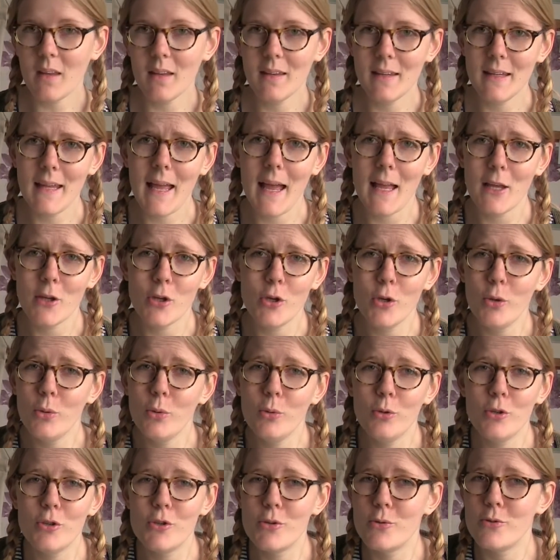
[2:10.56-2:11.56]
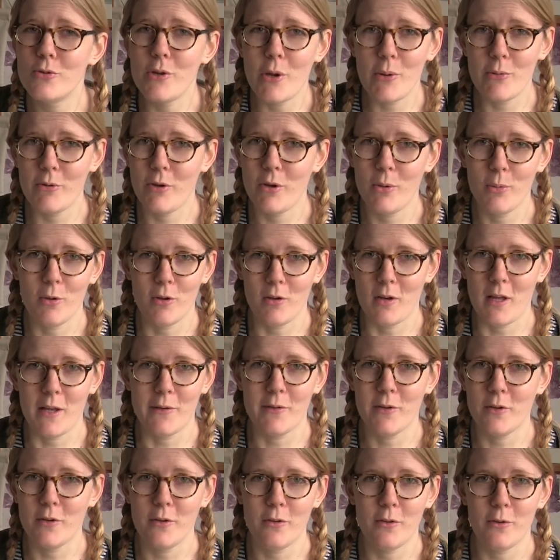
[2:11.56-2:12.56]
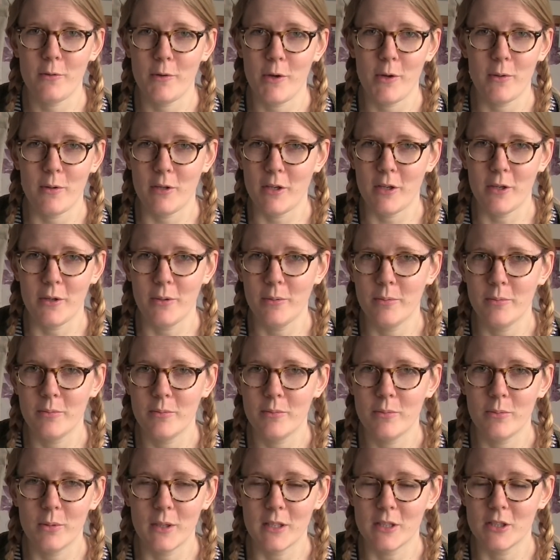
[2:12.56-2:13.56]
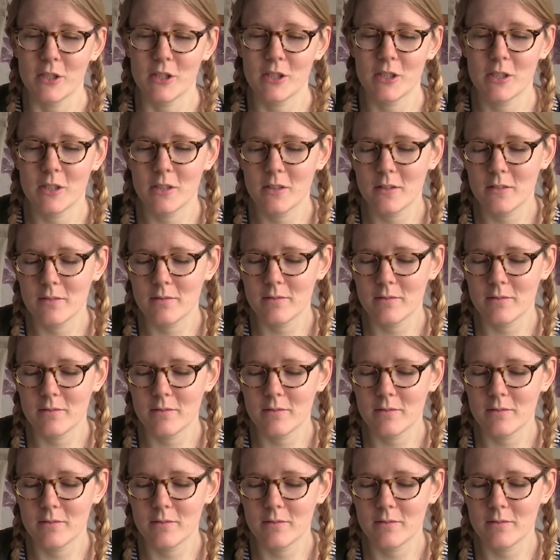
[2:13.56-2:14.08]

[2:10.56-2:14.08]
yeah, you don't know what life's going to throw at you, which